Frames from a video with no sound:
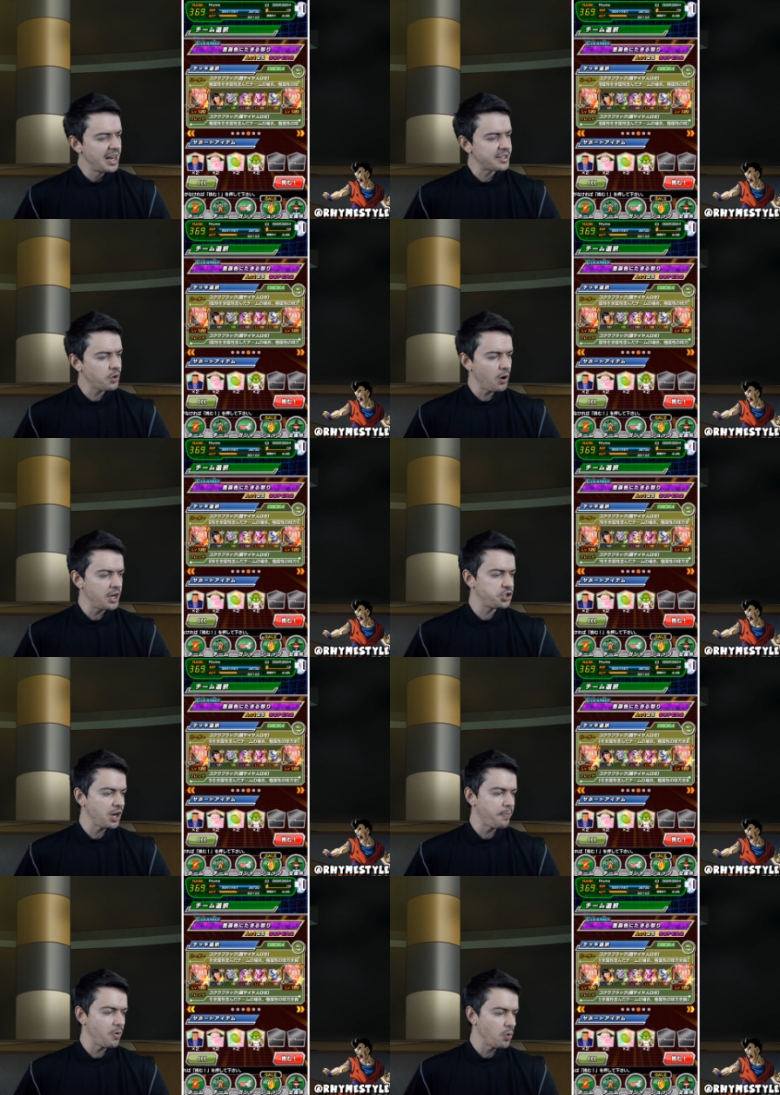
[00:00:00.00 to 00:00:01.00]
let's go ahead and
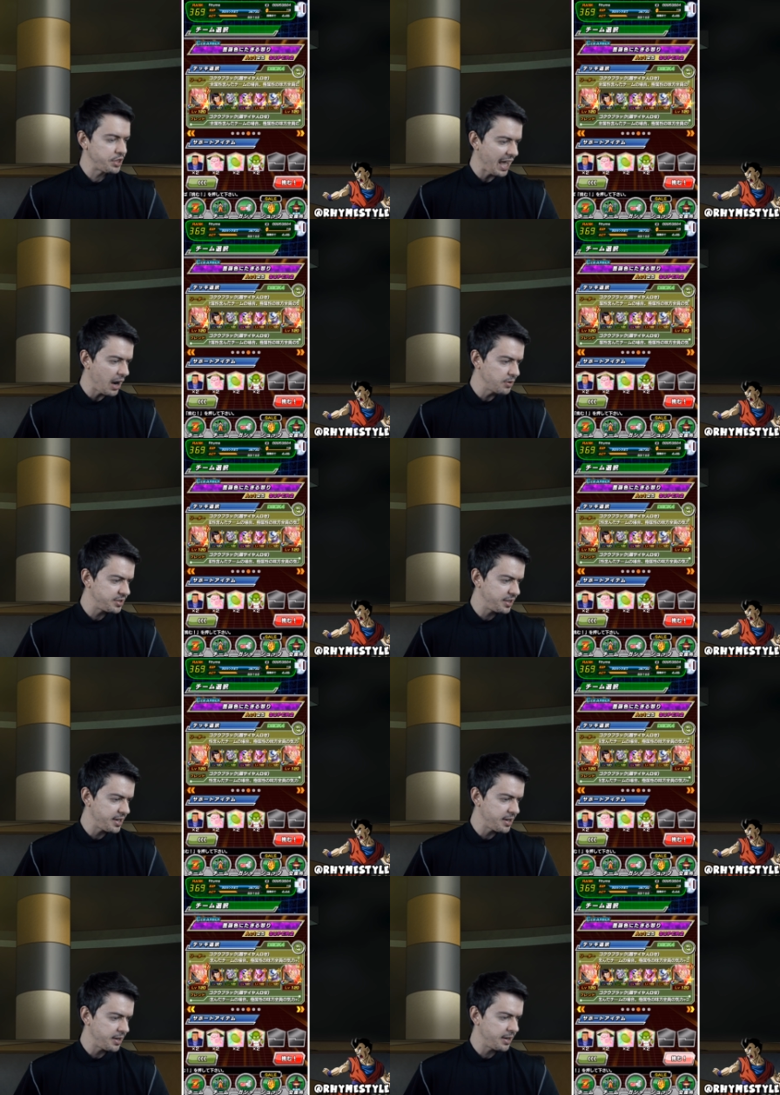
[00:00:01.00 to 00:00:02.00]
jump in without the,
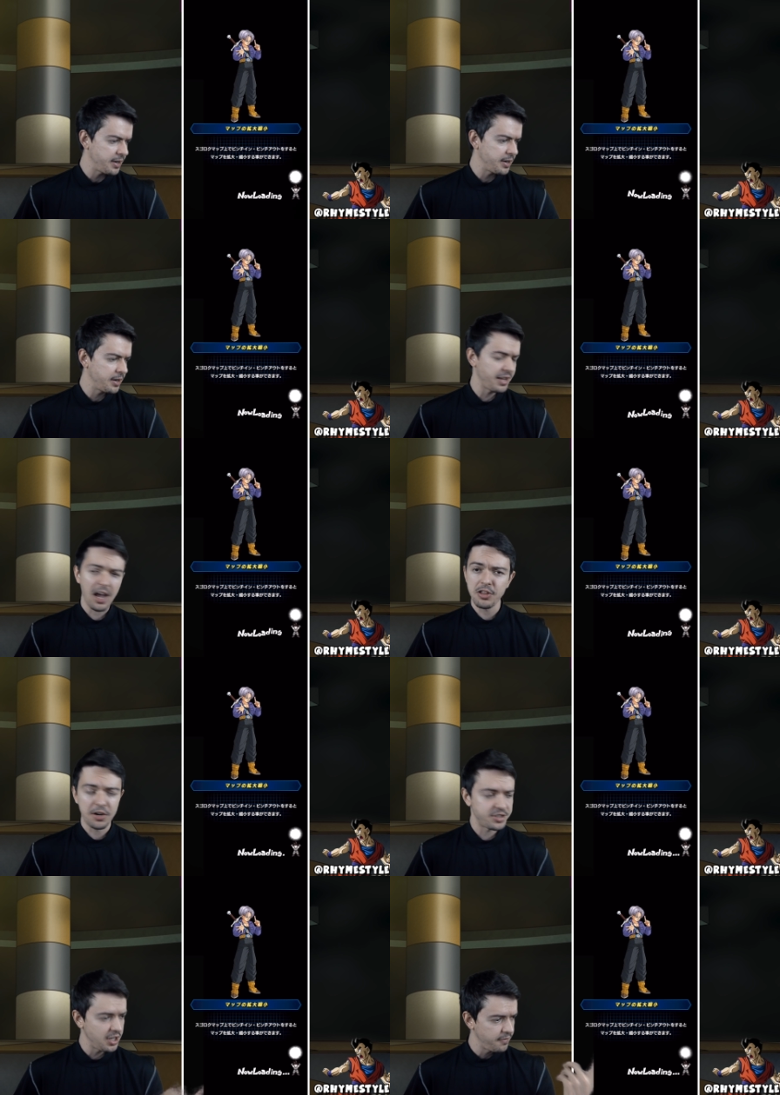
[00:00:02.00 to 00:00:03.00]
uh, the
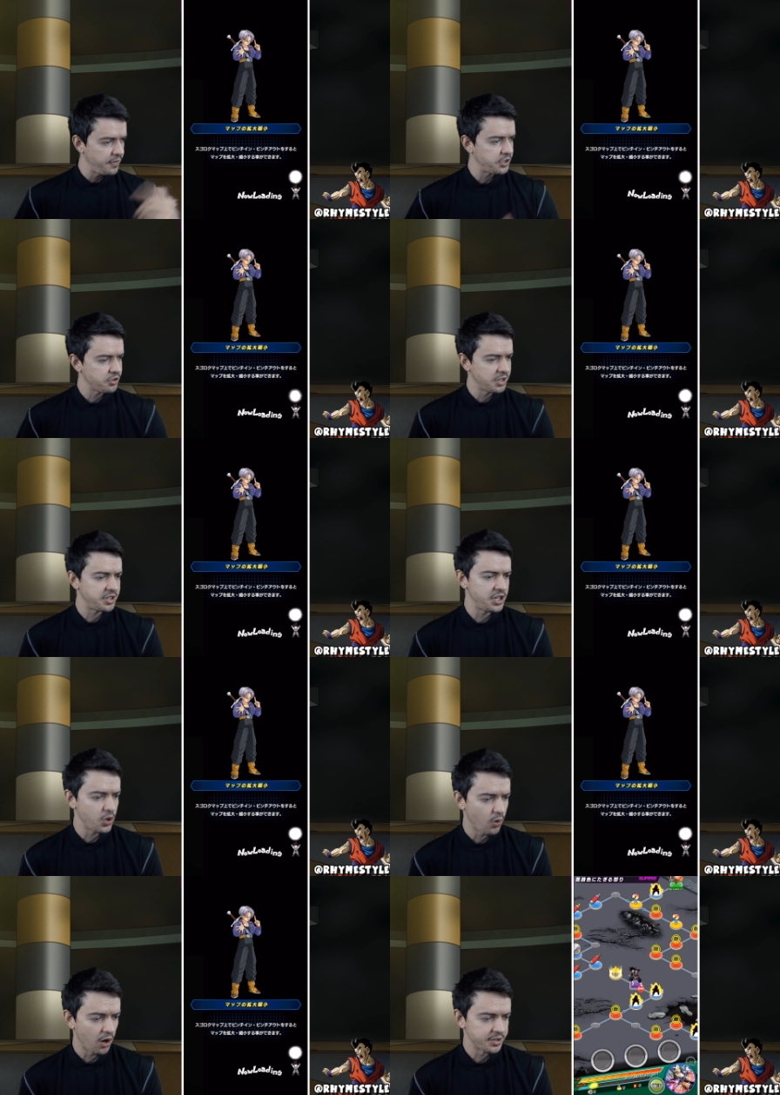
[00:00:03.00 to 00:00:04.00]
LR team featuring the
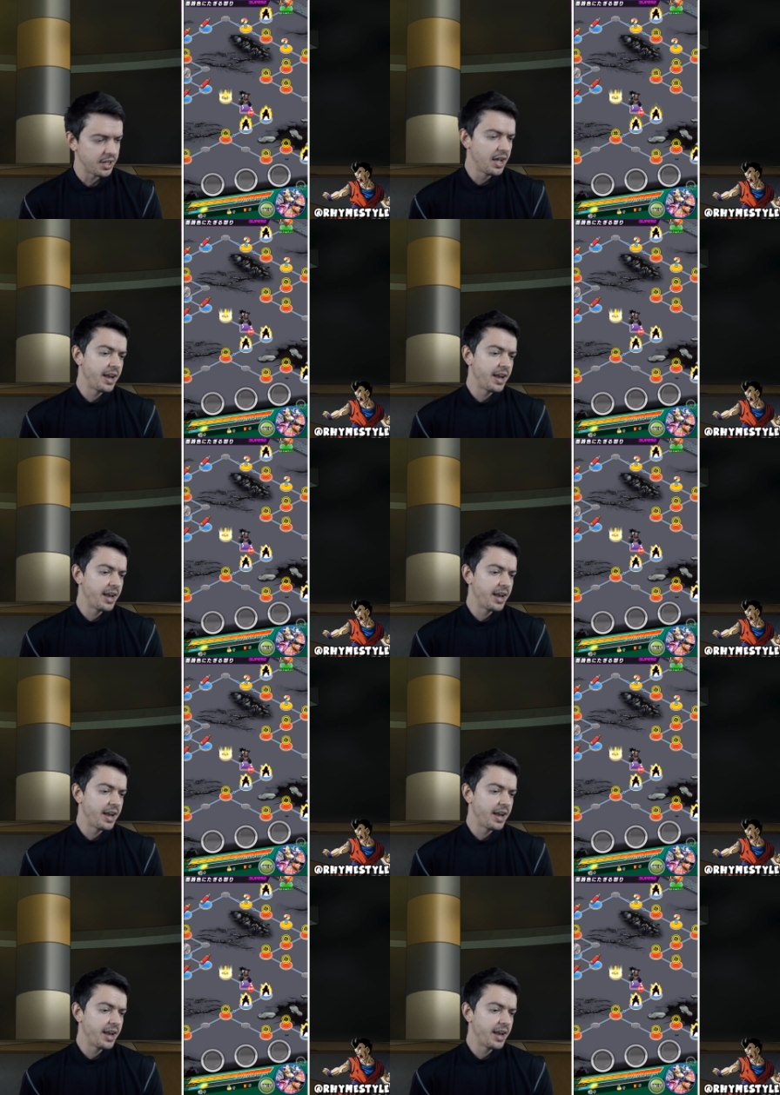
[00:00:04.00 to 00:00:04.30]
TURs.